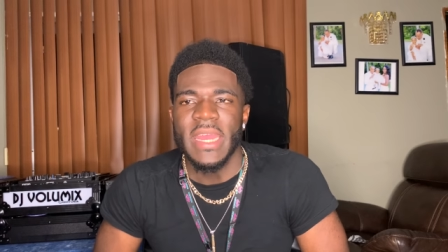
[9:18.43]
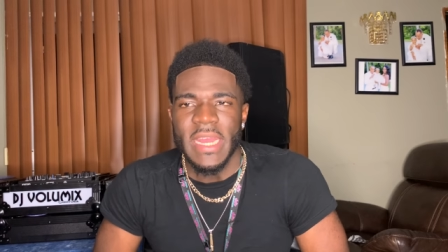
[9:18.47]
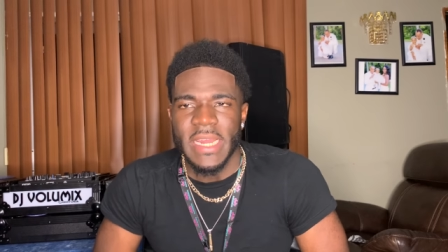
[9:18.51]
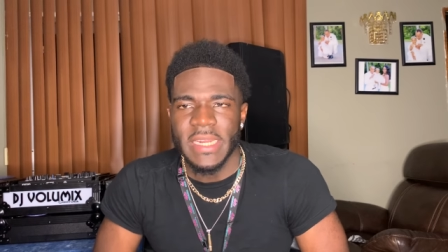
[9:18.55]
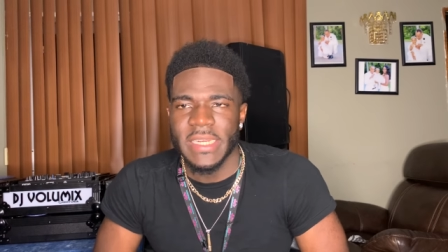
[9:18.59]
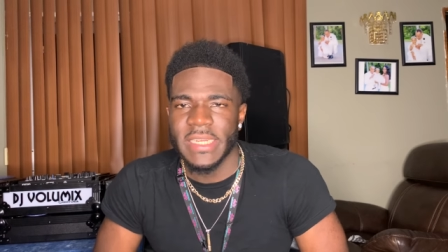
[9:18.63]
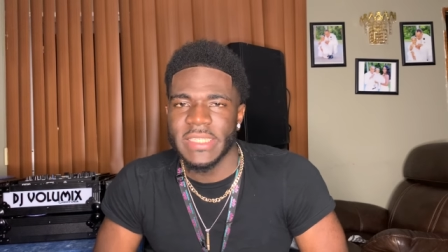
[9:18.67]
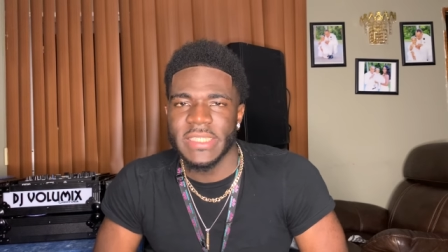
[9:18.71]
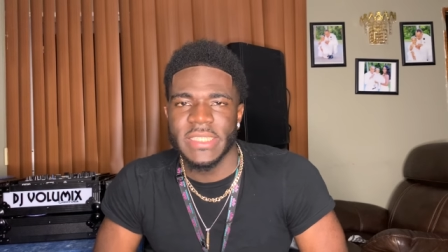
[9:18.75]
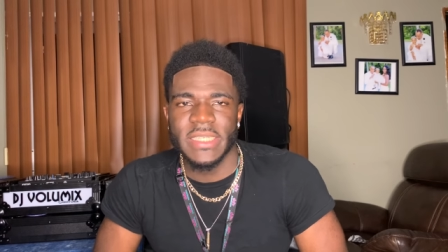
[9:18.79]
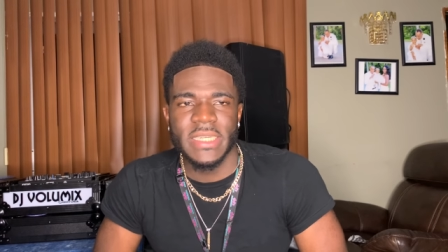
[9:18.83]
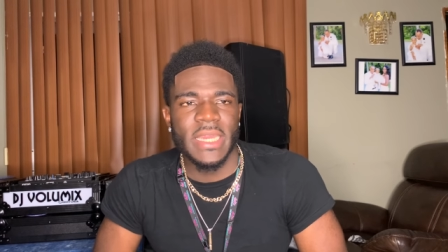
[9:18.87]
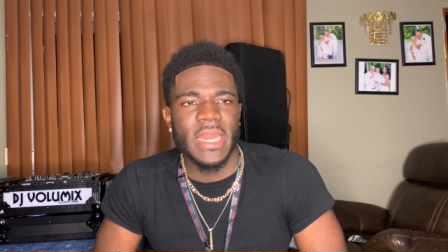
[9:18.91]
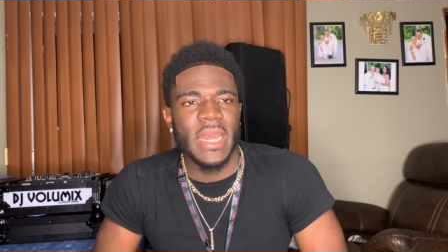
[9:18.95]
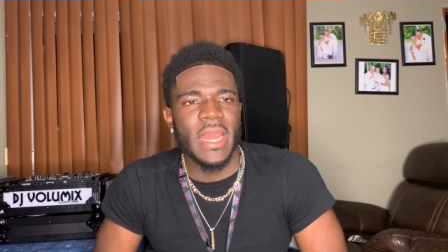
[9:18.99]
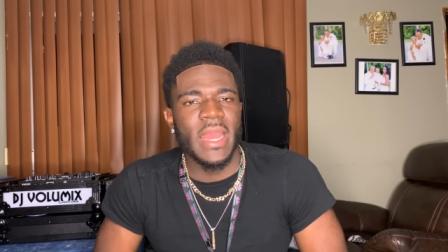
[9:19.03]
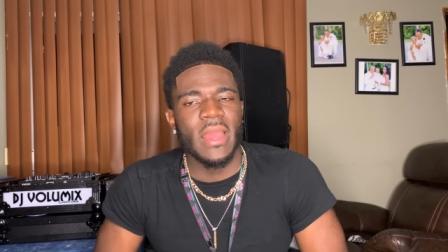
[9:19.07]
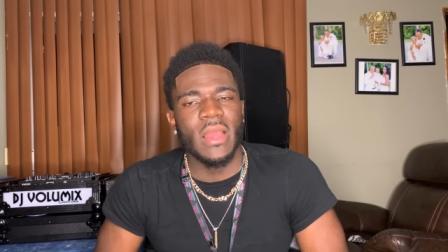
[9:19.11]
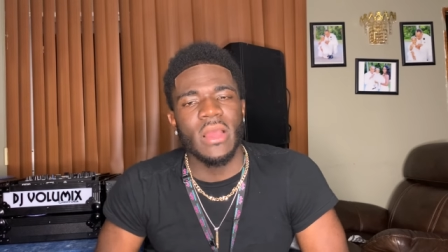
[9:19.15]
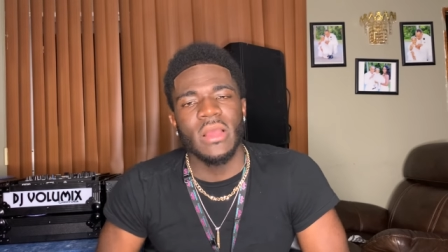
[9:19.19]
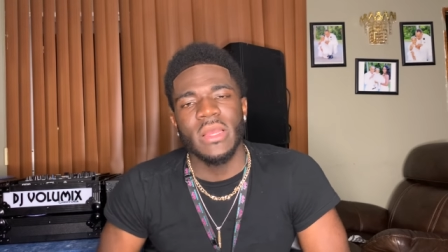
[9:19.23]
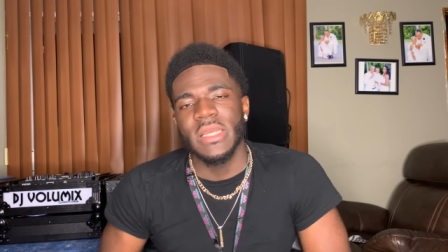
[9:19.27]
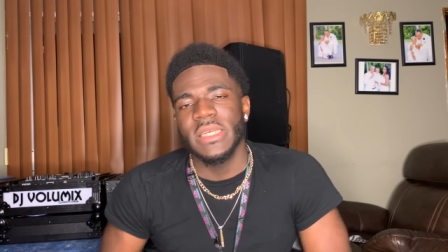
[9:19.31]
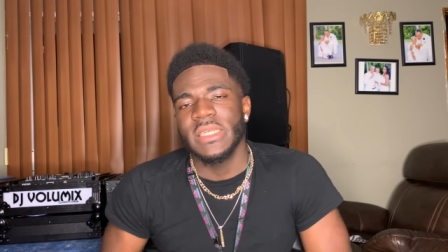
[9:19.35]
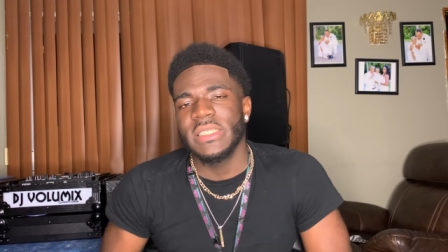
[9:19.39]
this and
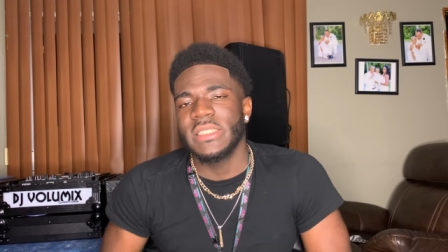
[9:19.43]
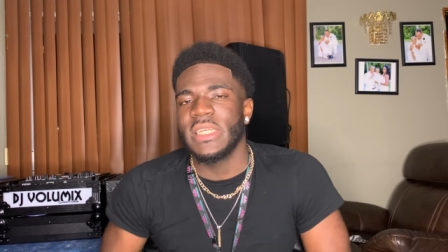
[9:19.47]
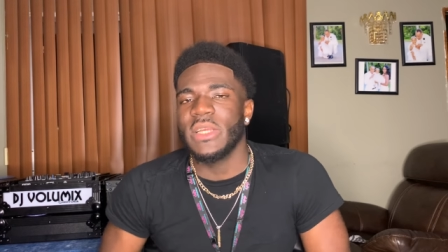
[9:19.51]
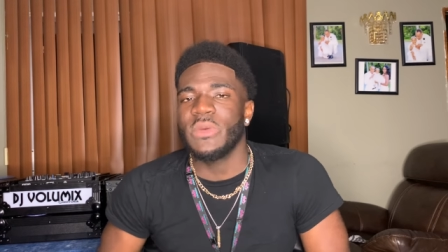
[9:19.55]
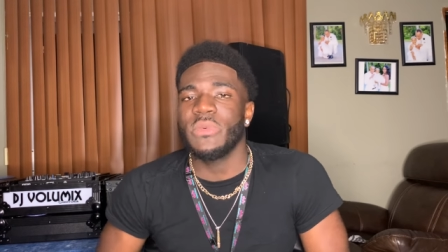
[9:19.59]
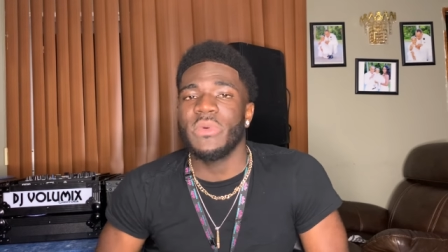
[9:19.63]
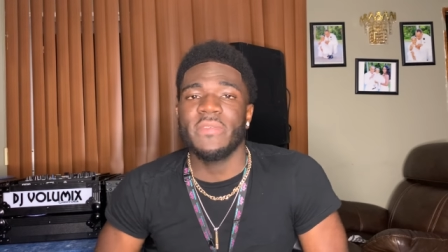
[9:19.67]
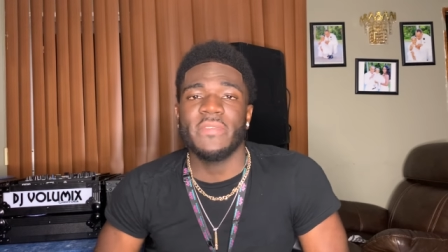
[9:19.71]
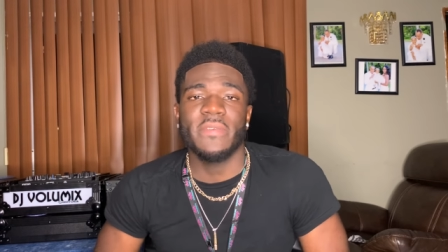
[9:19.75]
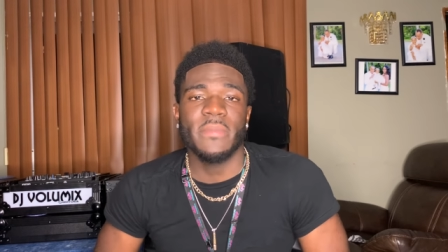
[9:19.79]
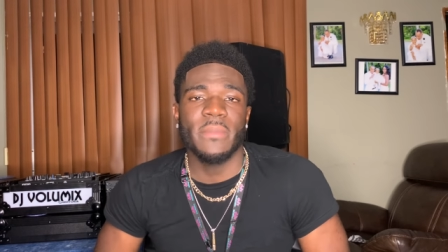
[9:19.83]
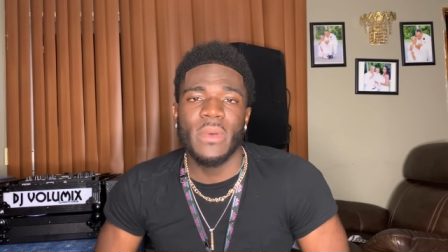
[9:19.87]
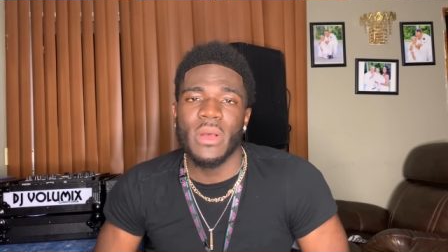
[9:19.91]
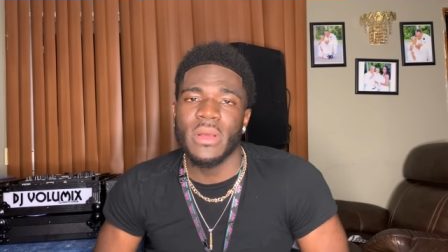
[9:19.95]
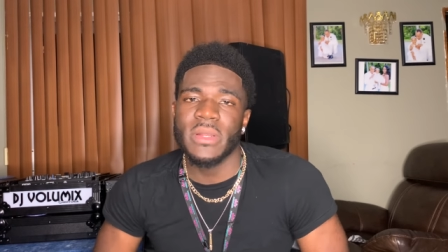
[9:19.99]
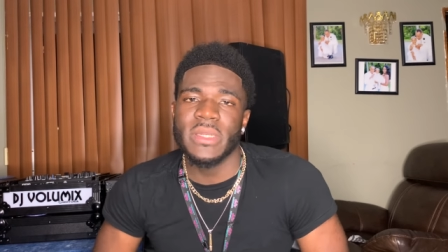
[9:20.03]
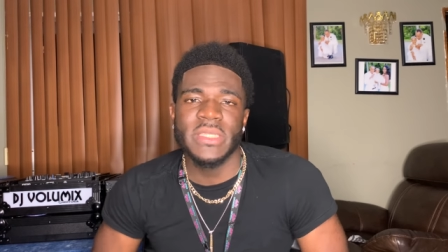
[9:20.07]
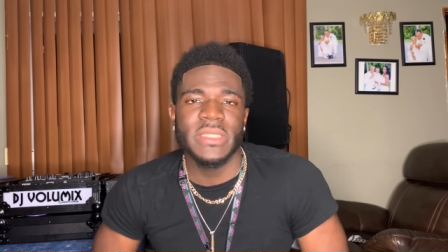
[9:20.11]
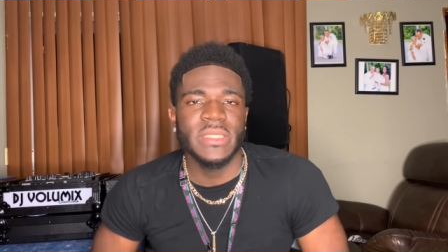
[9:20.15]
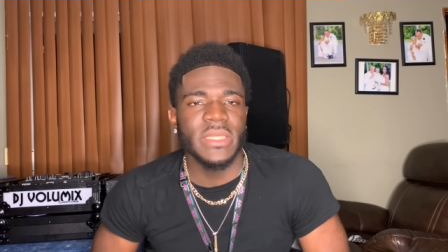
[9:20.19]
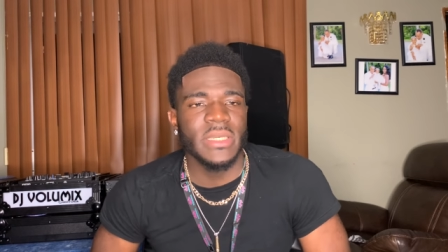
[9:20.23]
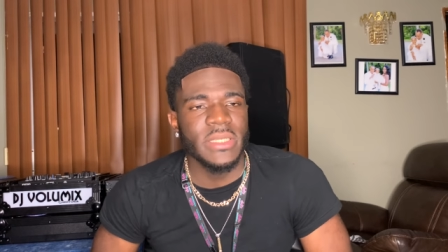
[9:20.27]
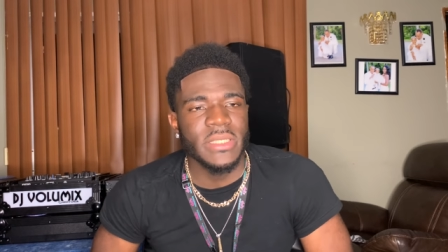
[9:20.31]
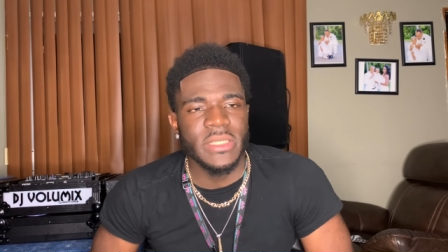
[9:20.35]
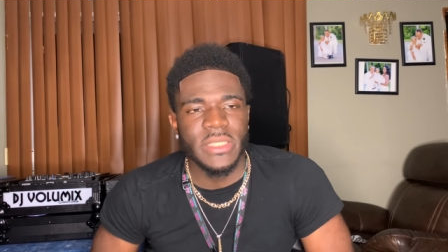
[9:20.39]
that, stay away from all
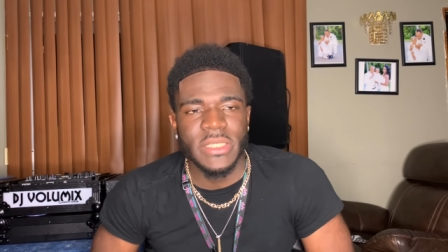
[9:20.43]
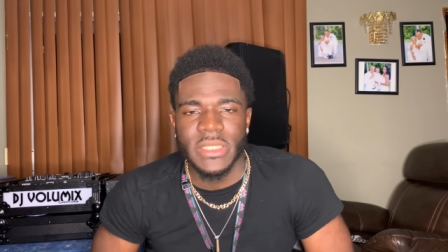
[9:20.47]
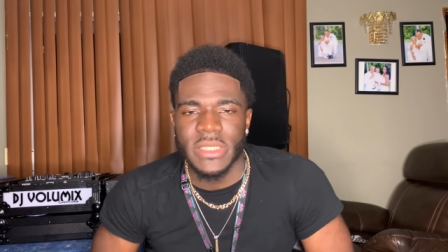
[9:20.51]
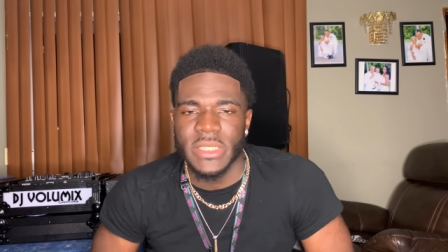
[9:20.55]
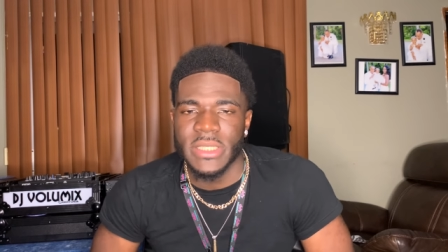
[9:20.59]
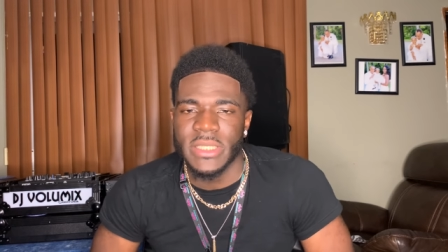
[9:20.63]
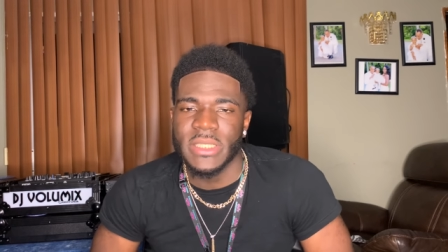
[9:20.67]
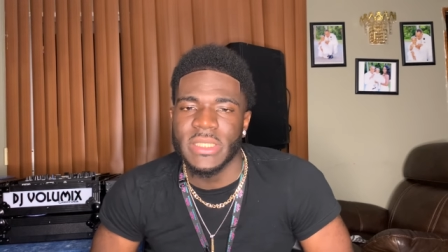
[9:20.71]
these other shit,